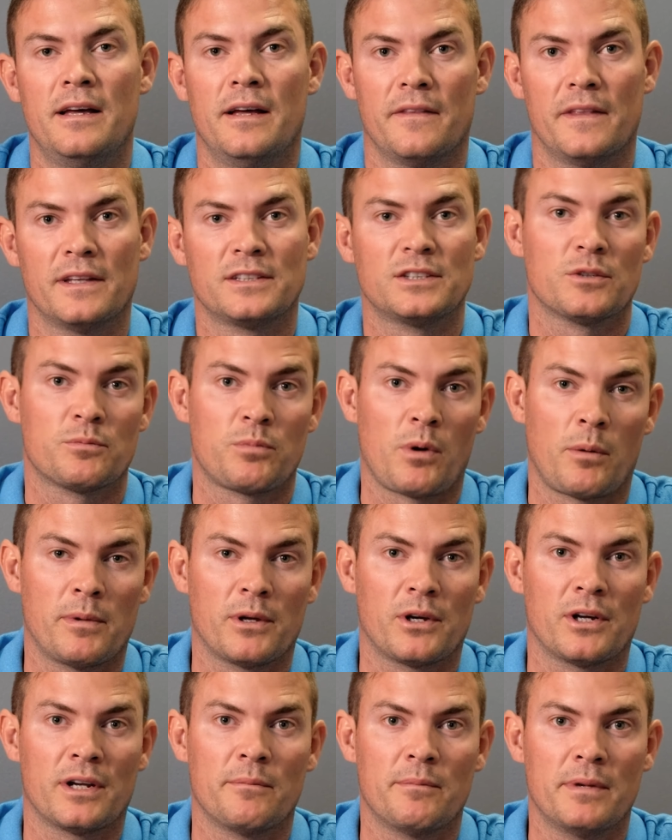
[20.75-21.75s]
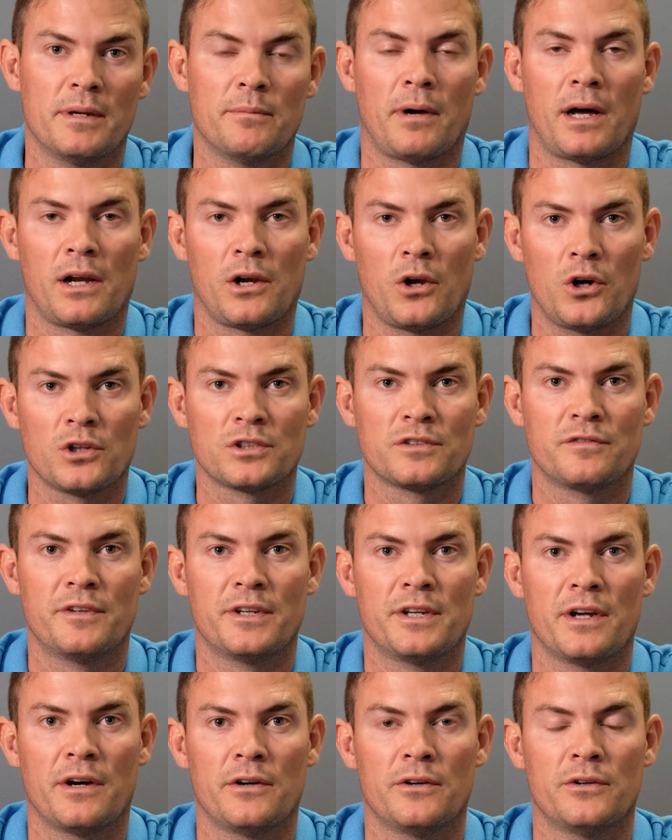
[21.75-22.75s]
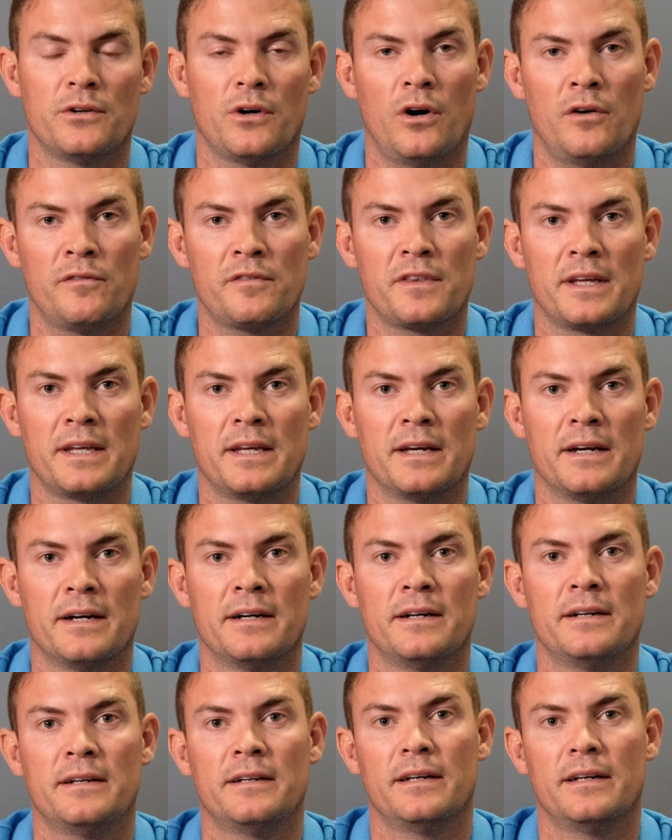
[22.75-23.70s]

This is probably going to be my last video of the year,